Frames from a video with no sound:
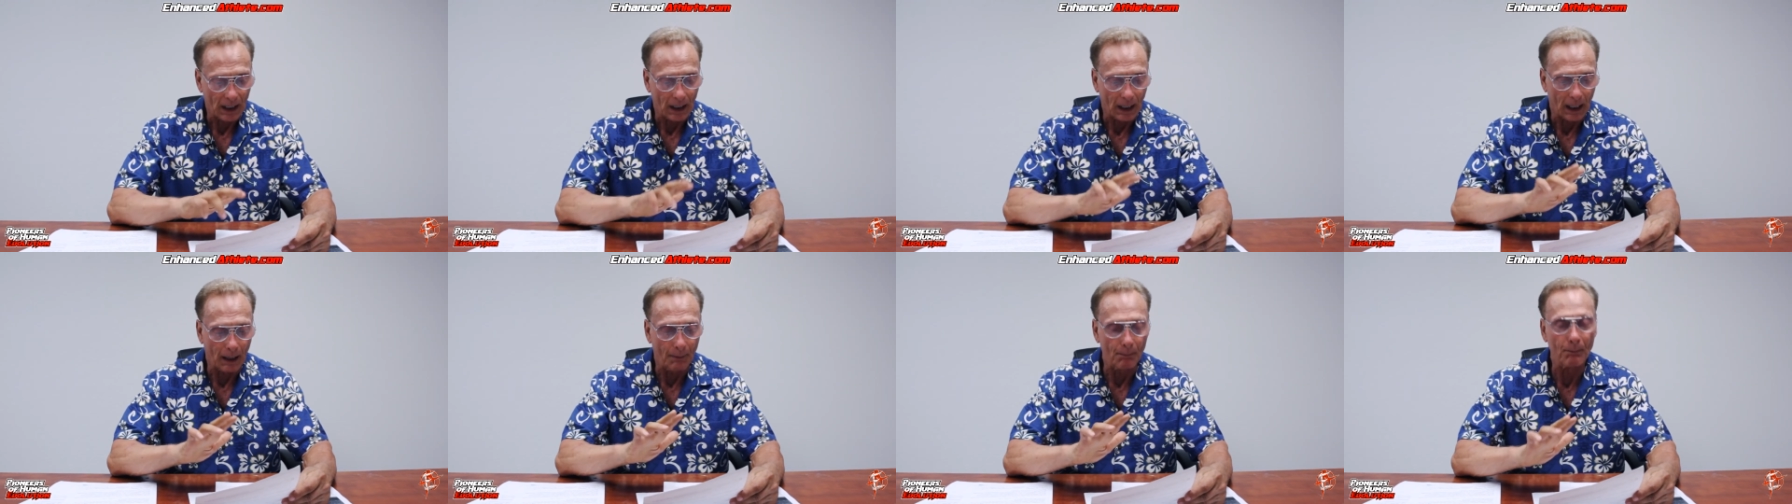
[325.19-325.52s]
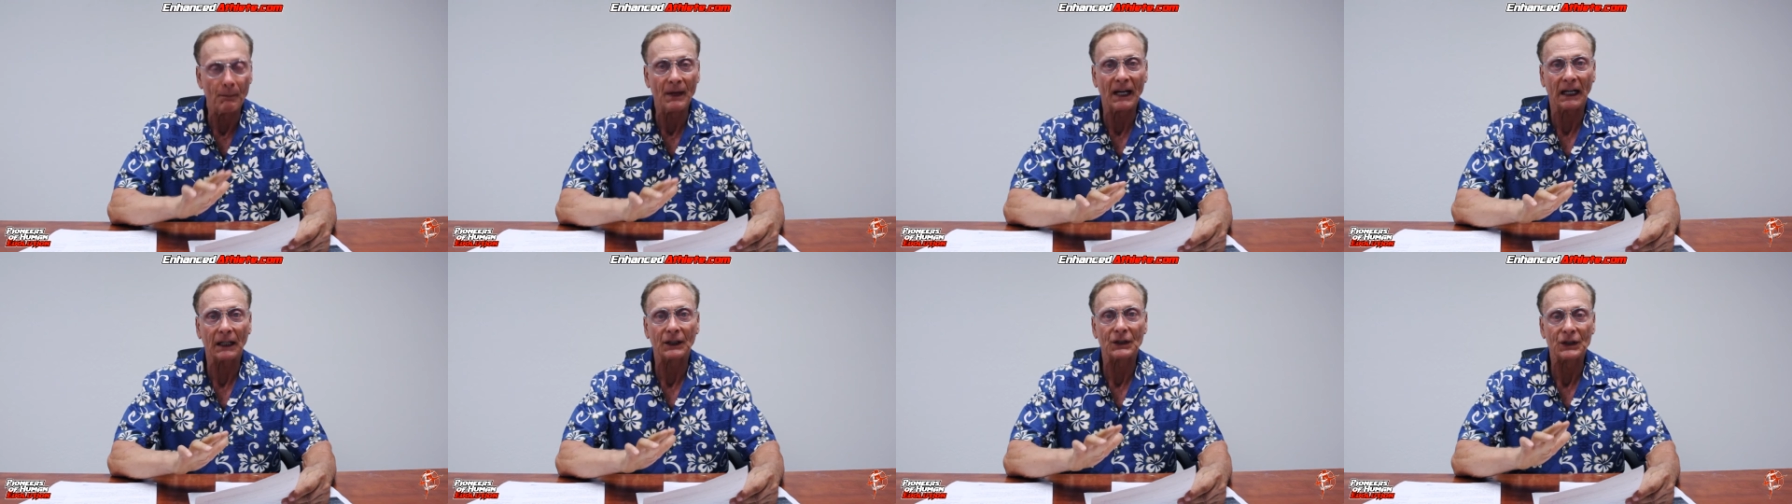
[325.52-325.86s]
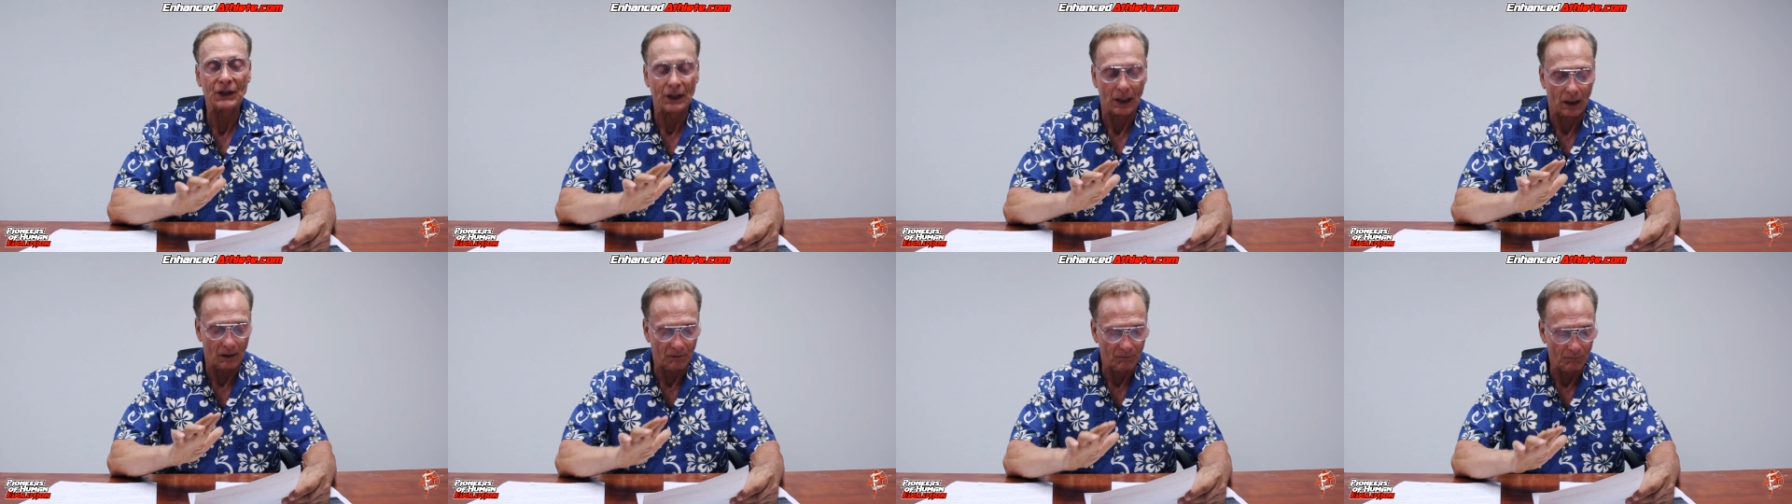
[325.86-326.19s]
a mix
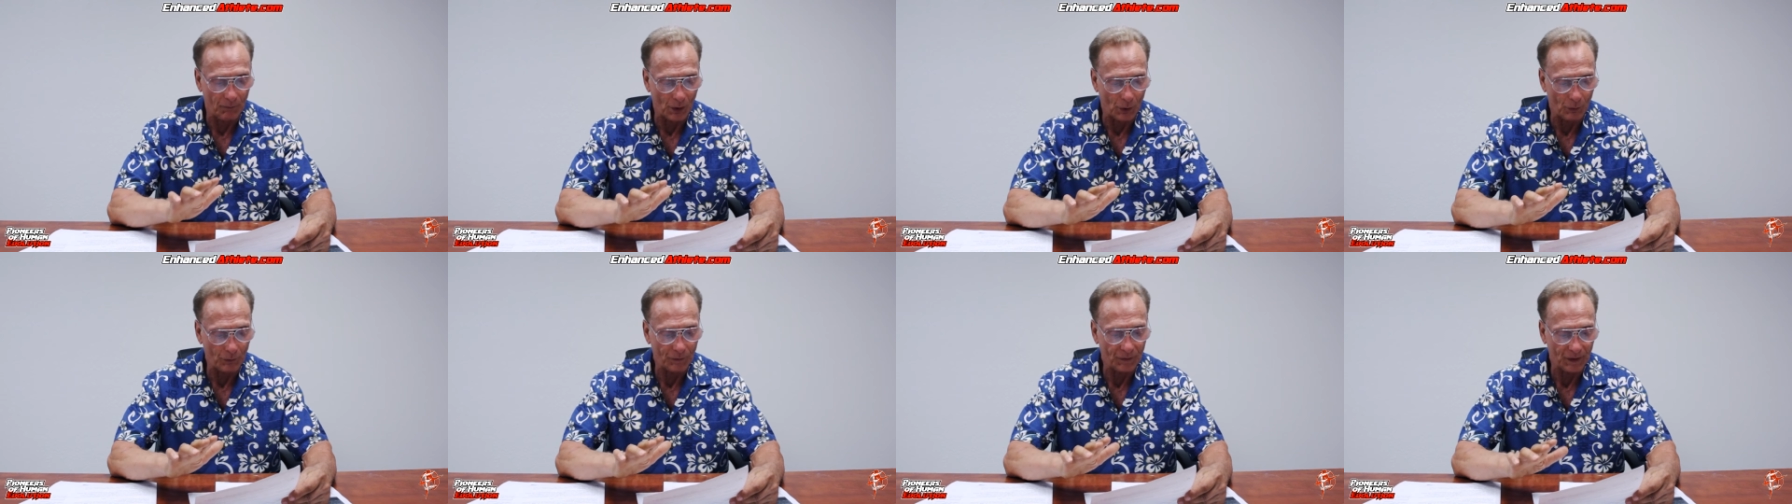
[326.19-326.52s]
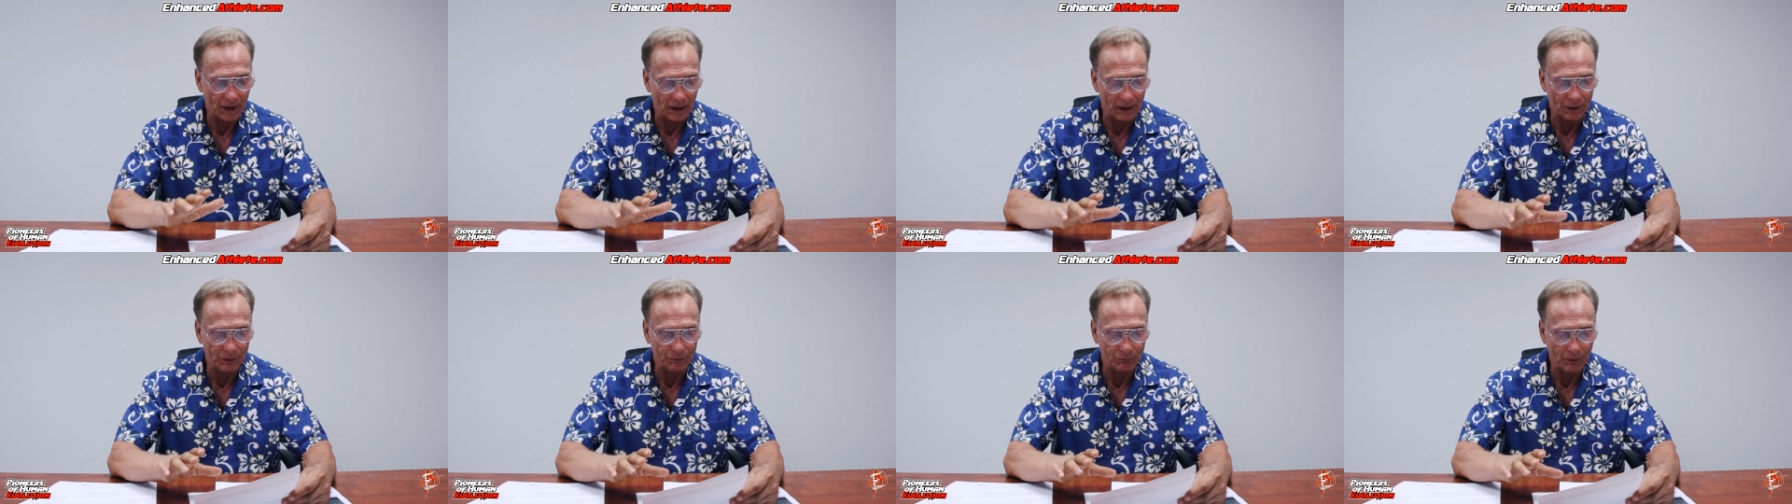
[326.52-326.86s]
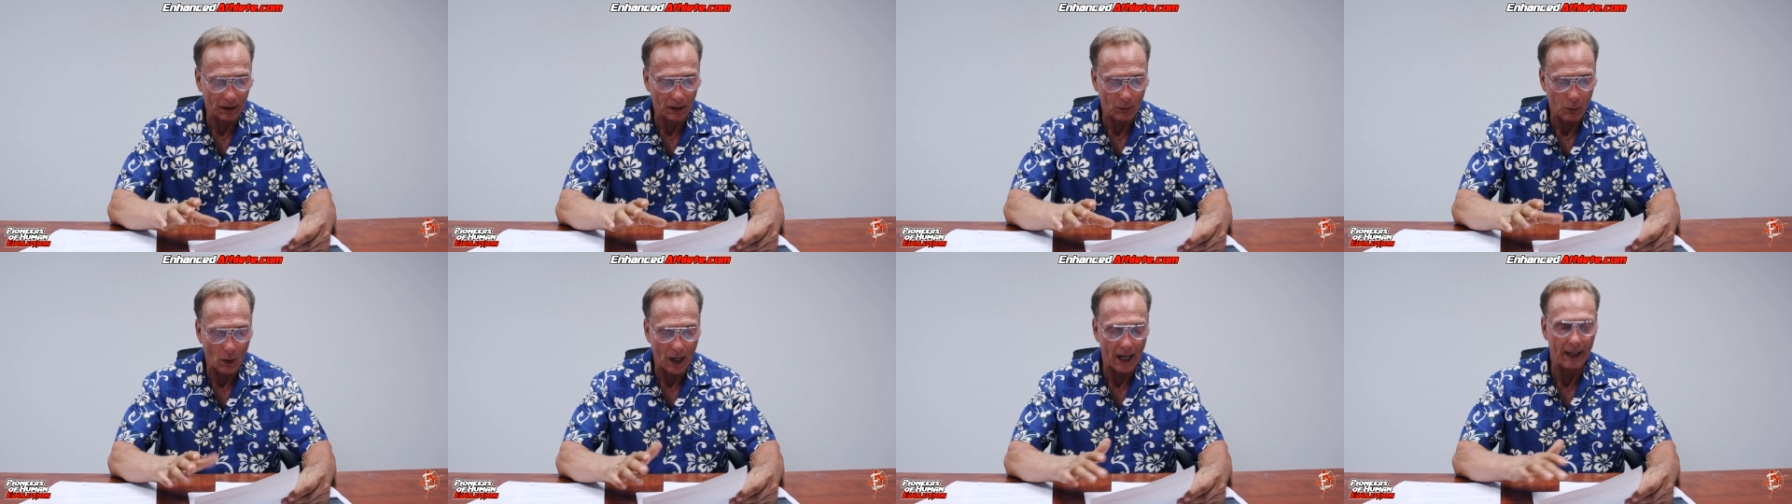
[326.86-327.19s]
of both is
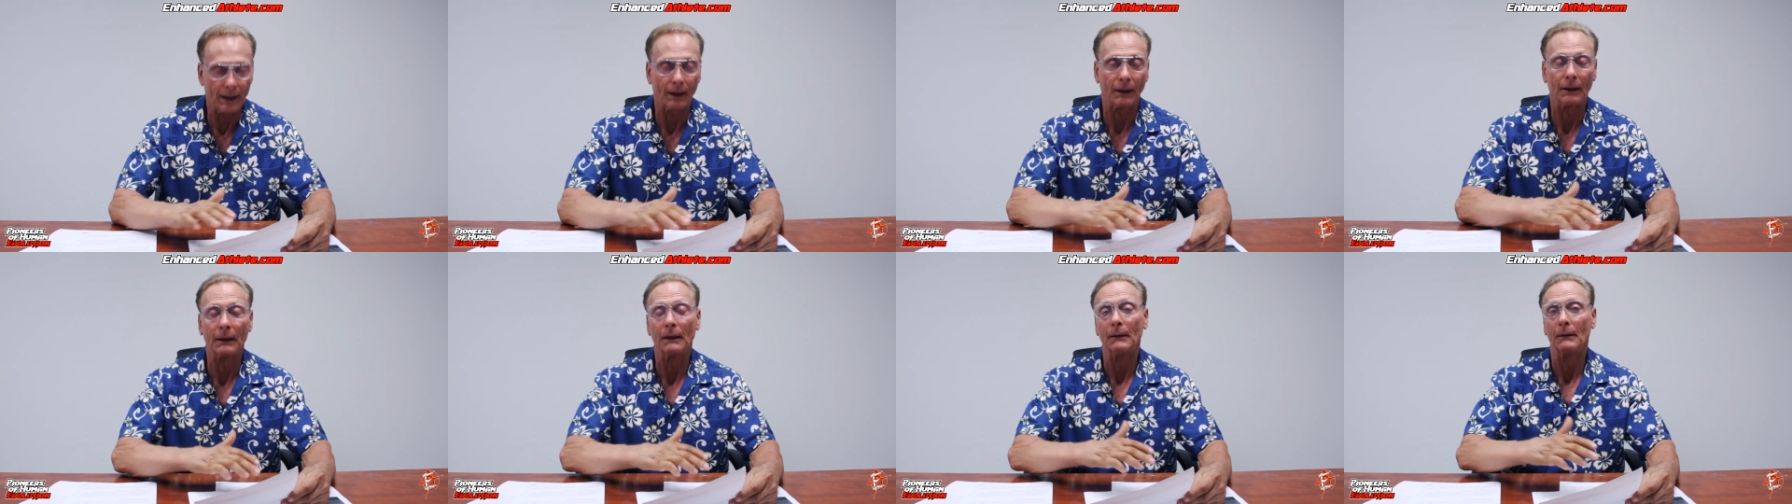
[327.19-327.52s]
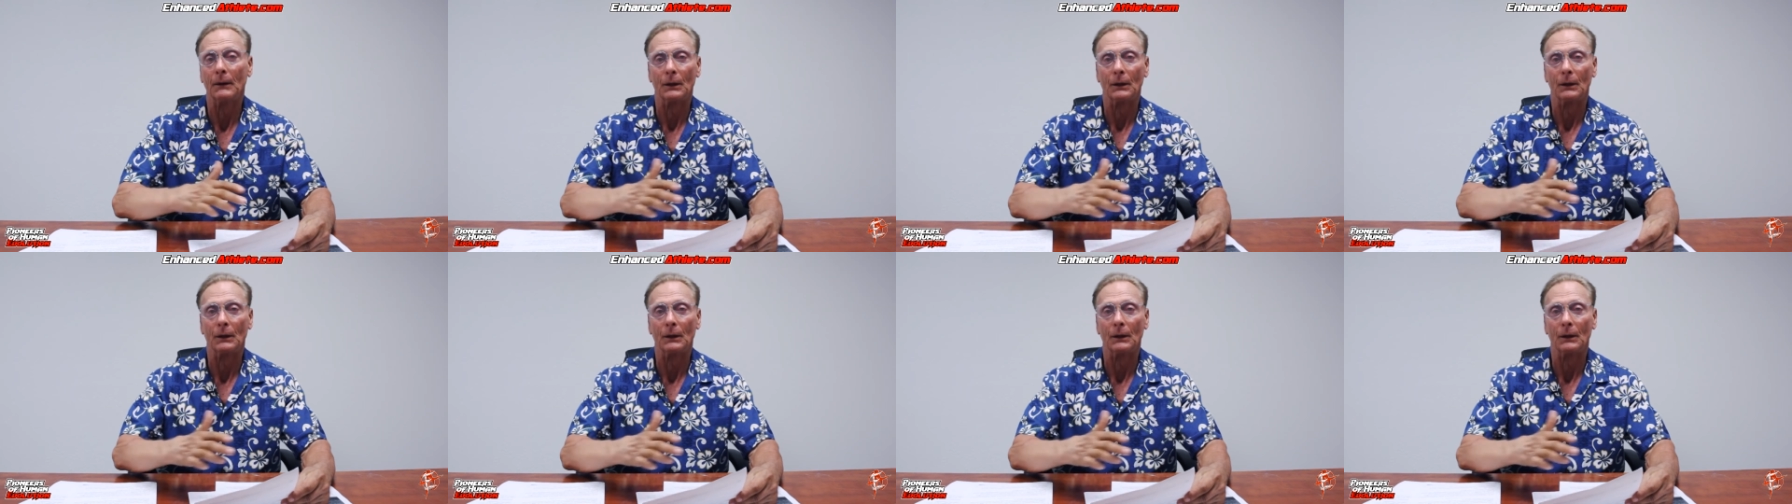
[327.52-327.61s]
required.